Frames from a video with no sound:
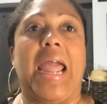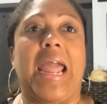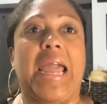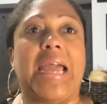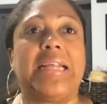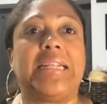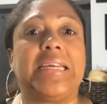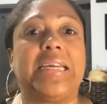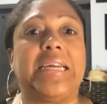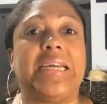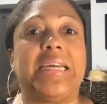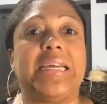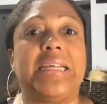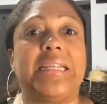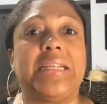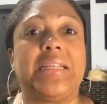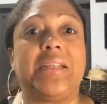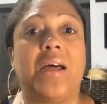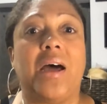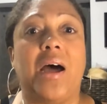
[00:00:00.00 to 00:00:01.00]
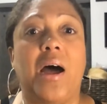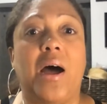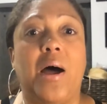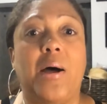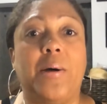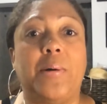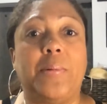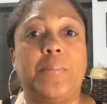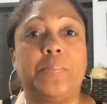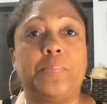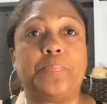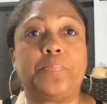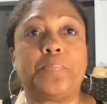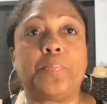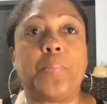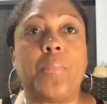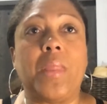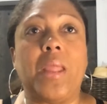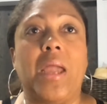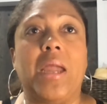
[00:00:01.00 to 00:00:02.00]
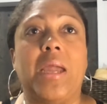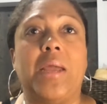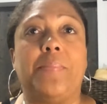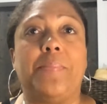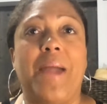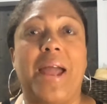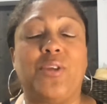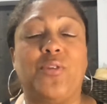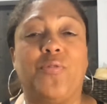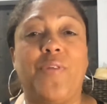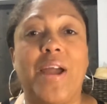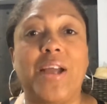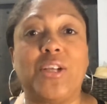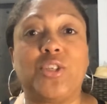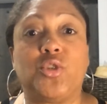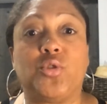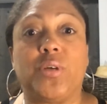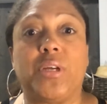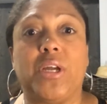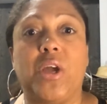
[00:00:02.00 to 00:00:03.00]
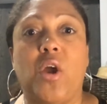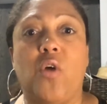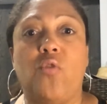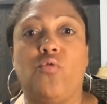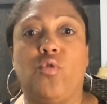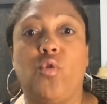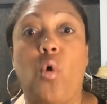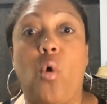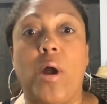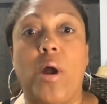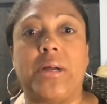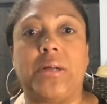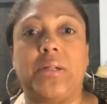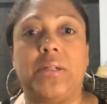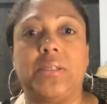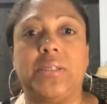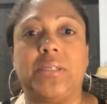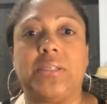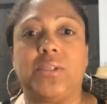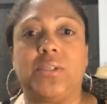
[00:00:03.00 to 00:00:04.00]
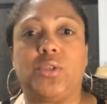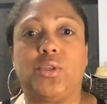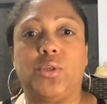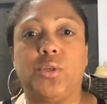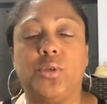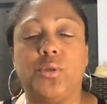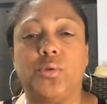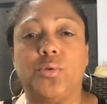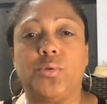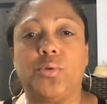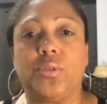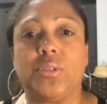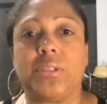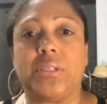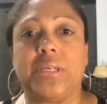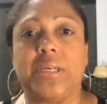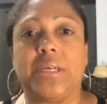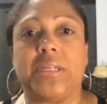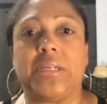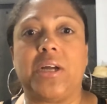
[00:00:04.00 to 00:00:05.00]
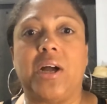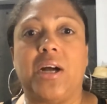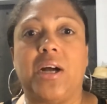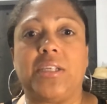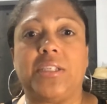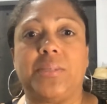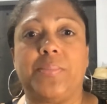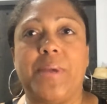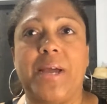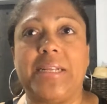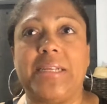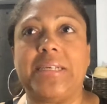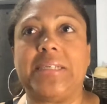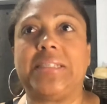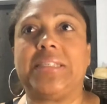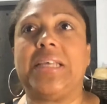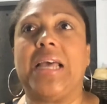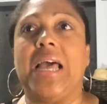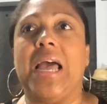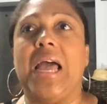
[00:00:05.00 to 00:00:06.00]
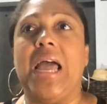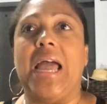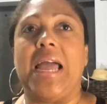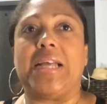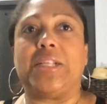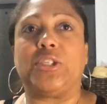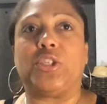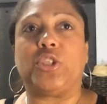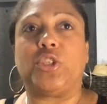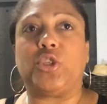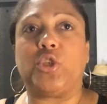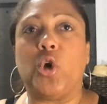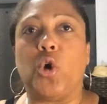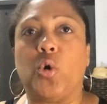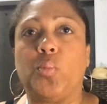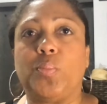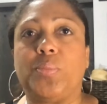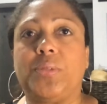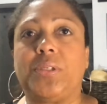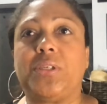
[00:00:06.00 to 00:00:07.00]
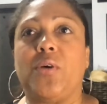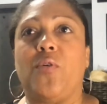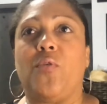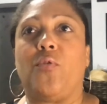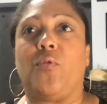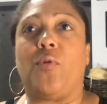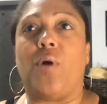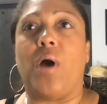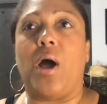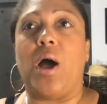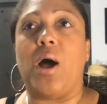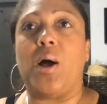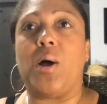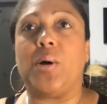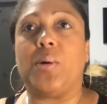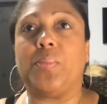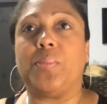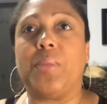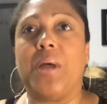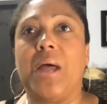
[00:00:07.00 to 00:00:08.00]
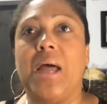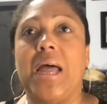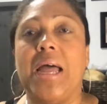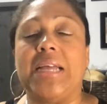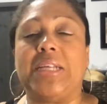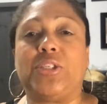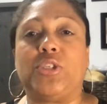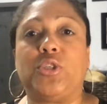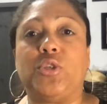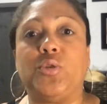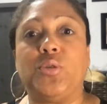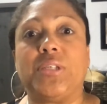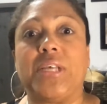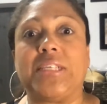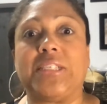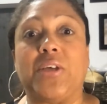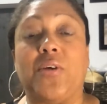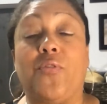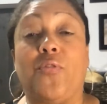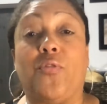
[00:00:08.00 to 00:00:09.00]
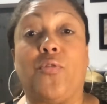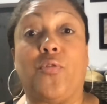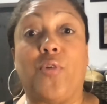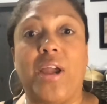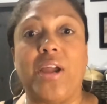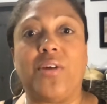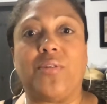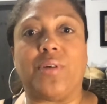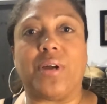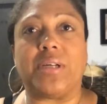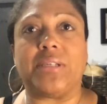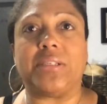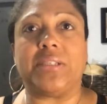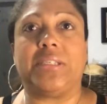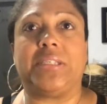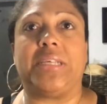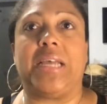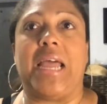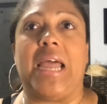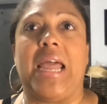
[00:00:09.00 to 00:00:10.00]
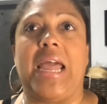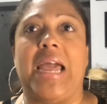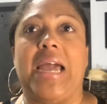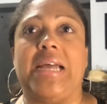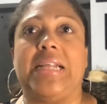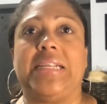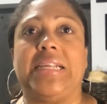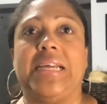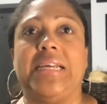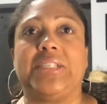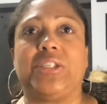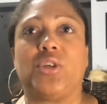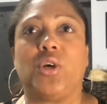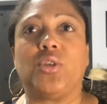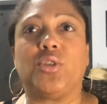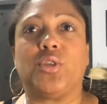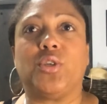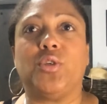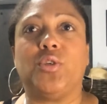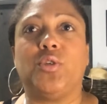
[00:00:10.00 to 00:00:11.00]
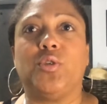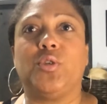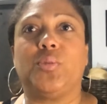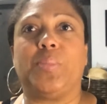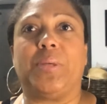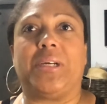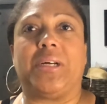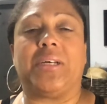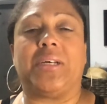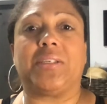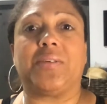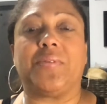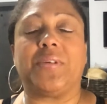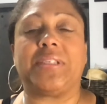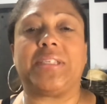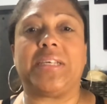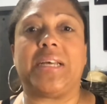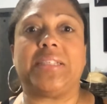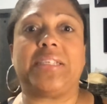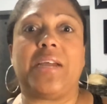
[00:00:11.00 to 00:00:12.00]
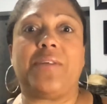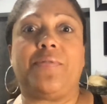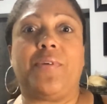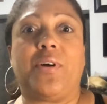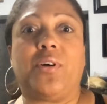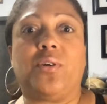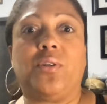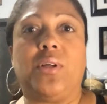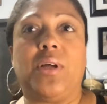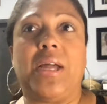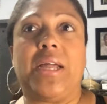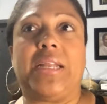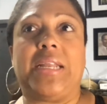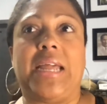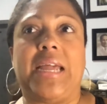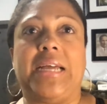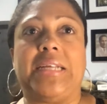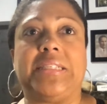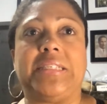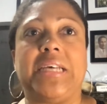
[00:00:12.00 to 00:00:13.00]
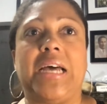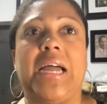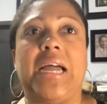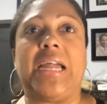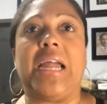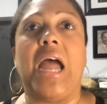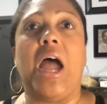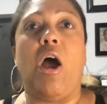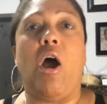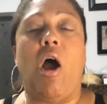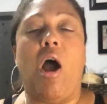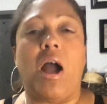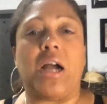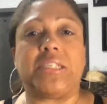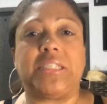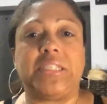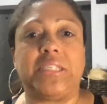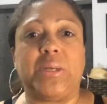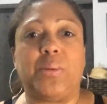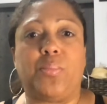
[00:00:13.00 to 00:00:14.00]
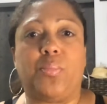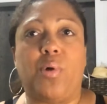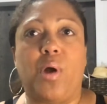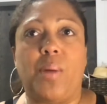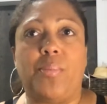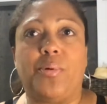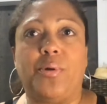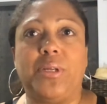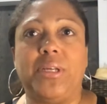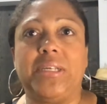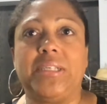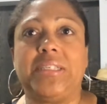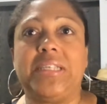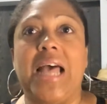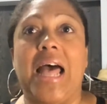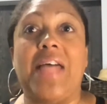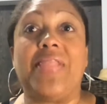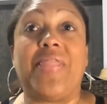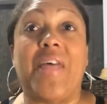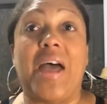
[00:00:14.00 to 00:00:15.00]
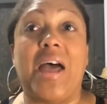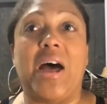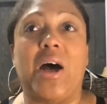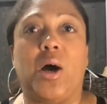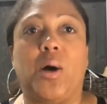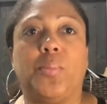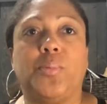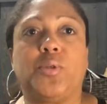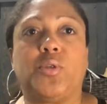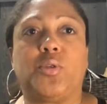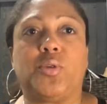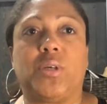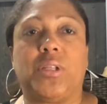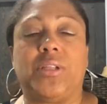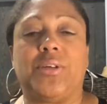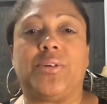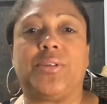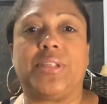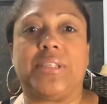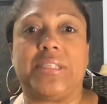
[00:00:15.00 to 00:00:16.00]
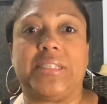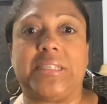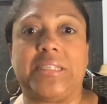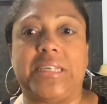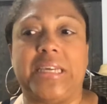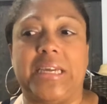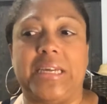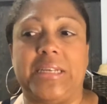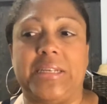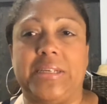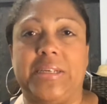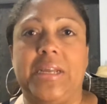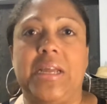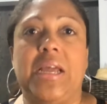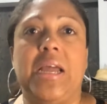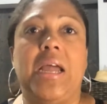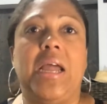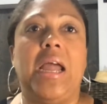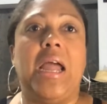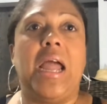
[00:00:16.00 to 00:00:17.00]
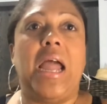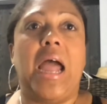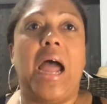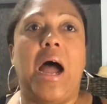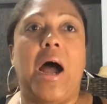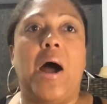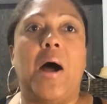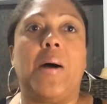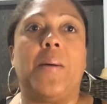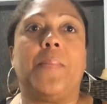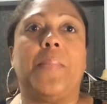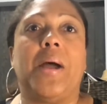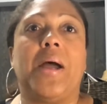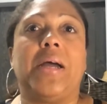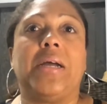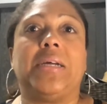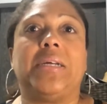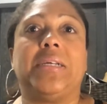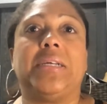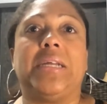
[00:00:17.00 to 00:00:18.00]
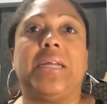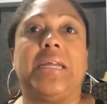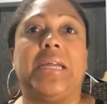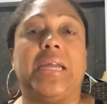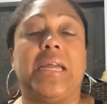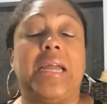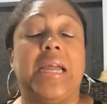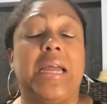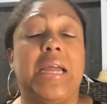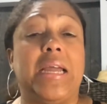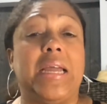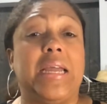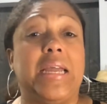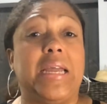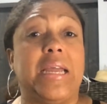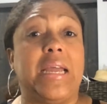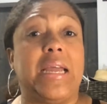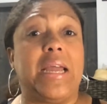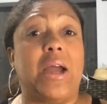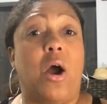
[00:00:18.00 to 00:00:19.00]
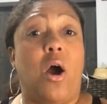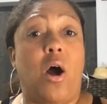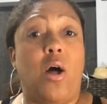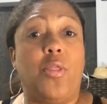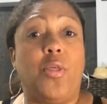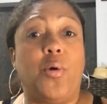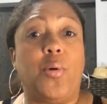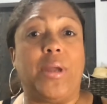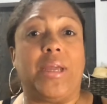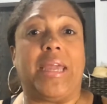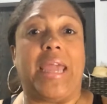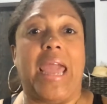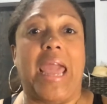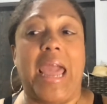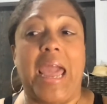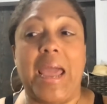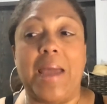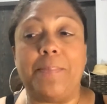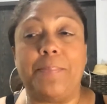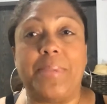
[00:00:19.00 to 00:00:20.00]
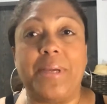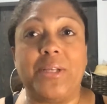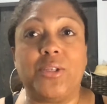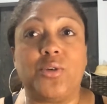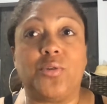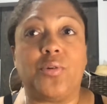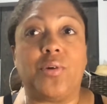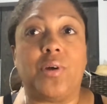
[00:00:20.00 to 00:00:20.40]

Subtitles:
and in manufacturing, rue oil is used in cosmetics and soaps. It's used as a fragrance, and it's also used because of its antifungal and antioxidant properties that helps to clear the skin. Um, Although it can be